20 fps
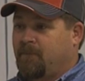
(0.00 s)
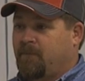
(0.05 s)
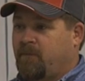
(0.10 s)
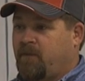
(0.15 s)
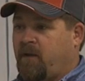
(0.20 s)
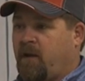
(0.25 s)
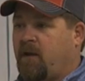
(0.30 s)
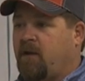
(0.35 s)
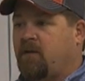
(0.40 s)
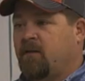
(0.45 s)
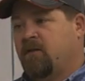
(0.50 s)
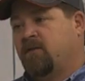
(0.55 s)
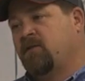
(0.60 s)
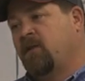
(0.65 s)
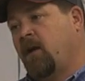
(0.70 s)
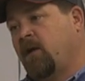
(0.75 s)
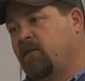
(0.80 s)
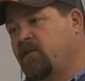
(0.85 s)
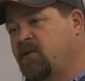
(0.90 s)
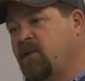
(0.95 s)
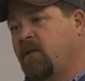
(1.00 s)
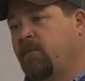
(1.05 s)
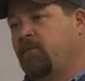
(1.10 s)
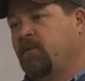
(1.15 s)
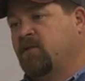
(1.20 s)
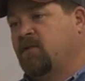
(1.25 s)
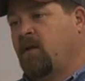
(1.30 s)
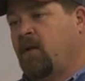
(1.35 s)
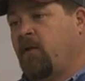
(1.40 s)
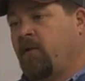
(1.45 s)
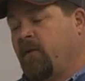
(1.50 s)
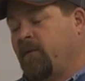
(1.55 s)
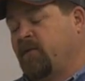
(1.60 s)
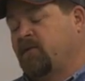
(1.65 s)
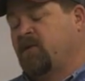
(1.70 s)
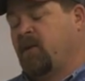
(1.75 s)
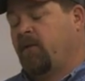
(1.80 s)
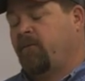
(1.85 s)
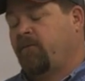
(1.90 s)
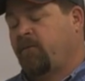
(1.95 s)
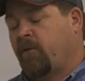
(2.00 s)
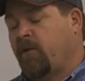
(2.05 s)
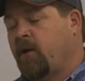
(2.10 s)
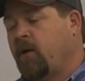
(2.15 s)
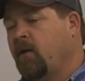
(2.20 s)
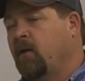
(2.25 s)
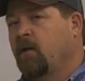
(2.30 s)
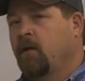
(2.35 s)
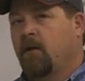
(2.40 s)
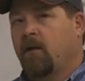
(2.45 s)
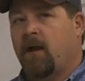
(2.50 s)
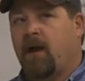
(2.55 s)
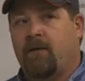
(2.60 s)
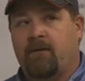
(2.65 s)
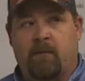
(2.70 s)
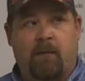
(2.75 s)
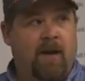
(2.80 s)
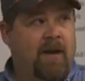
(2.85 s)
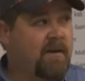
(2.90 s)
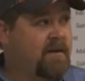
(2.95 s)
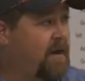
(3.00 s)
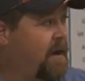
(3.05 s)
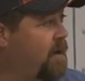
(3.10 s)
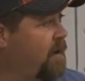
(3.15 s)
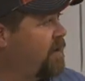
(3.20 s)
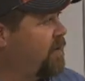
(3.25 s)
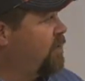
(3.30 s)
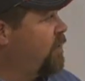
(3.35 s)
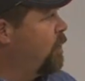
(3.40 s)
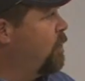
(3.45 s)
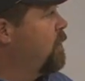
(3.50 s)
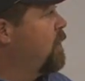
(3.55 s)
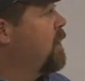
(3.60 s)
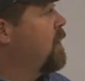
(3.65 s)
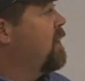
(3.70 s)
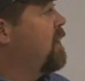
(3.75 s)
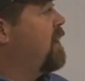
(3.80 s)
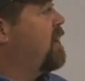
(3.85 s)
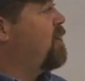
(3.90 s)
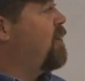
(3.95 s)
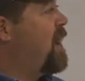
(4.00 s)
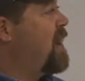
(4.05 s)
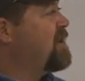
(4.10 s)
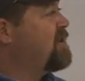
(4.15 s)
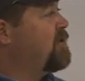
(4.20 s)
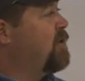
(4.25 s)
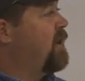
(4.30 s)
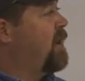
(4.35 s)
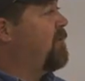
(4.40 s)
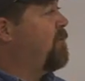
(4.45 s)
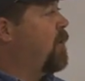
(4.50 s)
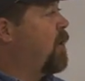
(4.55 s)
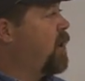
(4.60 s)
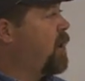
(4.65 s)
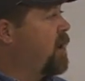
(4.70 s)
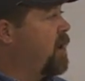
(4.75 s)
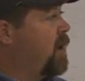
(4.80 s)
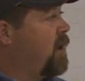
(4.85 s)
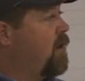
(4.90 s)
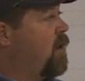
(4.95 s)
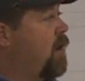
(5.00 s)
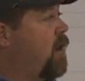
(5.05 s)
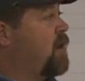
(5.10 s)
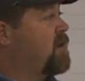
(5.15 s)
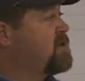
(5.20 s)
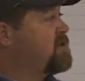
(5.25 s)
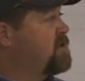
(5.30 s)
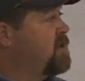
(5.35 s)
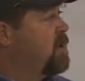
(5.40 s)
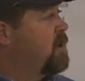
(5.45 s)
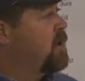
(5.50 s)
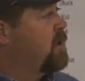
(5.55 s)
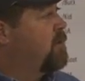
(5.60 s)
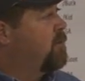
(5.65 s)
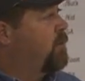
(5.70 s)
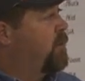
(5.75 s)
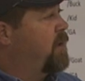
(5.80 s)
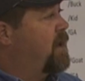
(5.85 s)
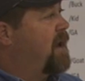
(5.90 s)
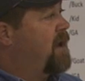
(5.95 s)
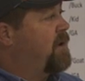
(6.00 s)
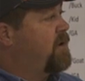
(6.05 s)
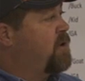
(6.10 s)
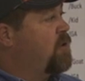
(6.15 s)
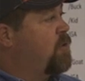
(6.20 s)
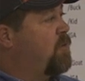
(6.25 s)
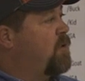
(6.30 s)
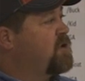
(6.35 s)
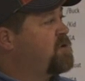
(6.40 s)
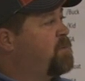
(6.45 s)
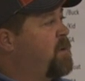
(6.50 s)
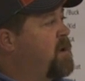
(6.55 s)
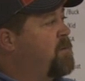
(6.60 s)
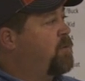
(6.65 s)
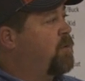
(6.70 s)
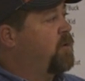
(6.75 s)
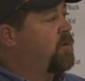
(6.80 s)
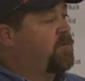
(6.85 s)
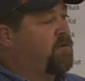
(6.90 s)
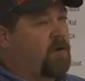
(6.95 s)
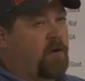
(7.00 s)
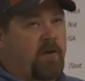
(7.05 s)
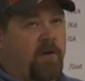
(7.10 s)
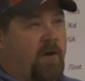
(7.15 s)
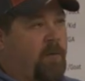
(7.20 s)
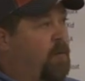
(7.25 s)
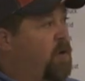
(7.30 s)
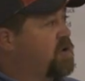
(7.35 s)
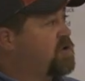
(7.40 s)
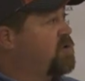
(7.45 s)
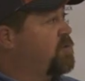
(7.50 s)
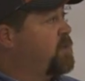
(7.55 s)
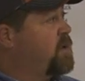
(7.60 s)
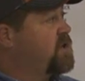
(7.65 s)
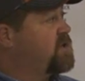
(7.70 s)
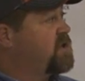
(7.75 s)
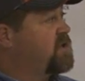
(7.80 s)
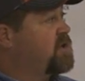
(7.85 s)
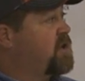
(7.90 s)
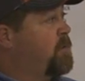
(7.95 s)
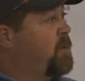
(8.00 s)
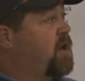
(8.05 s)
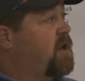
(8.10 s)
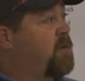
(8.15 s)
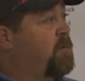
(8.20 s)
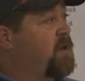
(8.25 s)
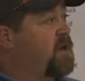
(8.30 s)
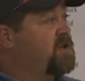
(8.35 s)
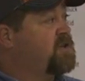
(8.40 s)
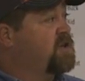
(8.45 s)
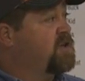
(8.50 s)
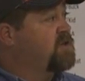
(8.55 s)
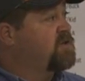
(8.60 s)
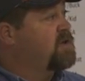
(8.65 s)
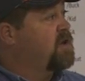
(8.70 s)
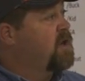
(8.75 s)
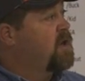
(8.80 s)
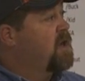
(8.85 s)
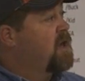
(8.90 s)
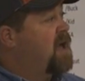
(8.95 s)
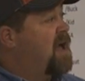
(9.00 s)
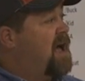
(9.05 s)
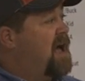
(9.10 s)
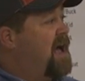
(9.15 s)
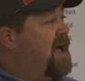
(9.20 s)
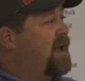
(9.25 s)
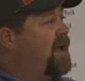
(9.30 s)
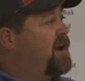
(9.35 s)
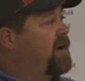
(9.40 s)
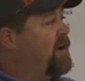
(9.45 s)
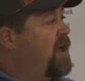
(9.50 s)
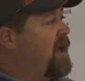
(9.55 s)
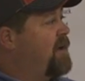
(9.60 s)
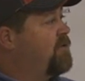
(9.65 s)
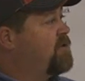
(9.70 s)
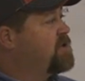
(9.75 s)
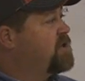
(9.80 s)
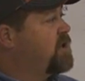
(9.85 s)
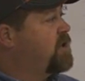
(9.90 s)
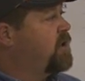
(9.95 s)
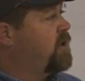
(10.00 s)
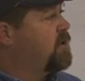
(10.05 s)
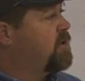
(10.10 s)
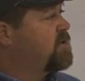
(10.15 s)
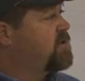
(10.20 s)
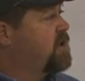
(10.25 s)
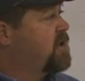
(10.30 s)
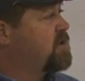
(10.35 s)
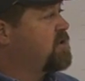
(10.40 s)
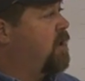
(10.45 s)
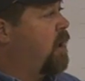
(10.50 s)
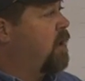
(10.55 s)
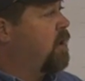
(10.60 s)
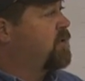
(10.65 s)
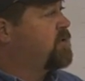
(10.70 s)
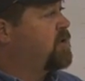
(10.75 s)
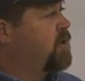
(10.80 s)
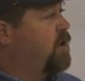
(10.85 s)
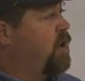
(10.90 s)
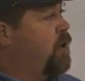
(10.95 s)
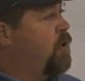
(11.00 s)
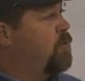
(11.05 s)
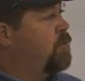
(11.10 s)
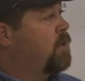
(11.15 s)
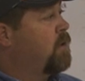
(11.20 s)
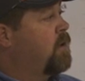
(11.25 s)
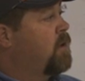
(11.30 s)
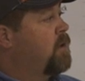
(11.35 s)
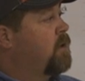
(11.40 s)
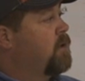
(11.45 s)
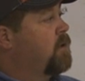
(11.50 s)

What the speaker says: Okay, it's not cheap, it's not free. I have to maintain it. So, I still have marketing costs, but most people, if you're in the commercial business, could be commissions. I got an average in here, $6 a goat.